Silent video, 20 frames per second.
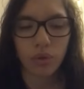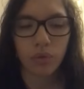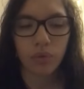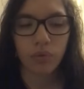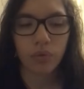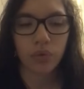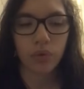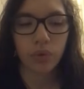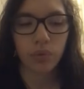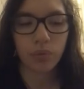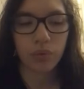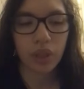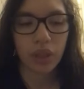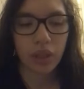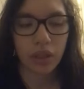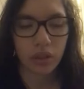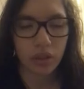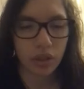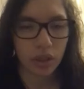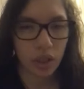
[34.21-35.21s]
from
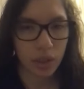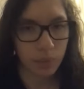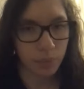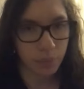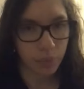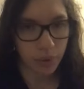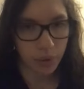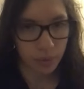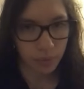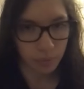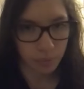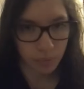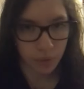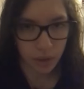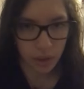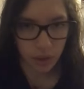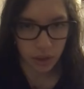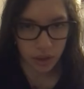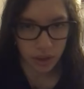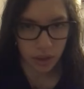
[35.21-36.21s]
the deep
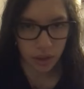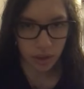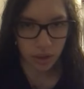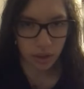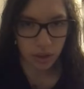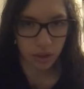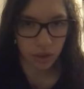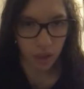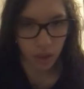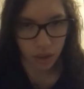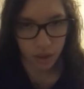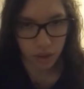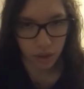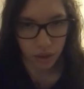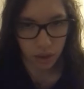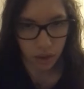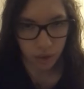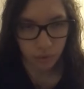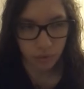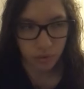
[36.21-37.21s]
brachial
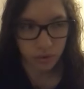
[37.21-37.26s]
artery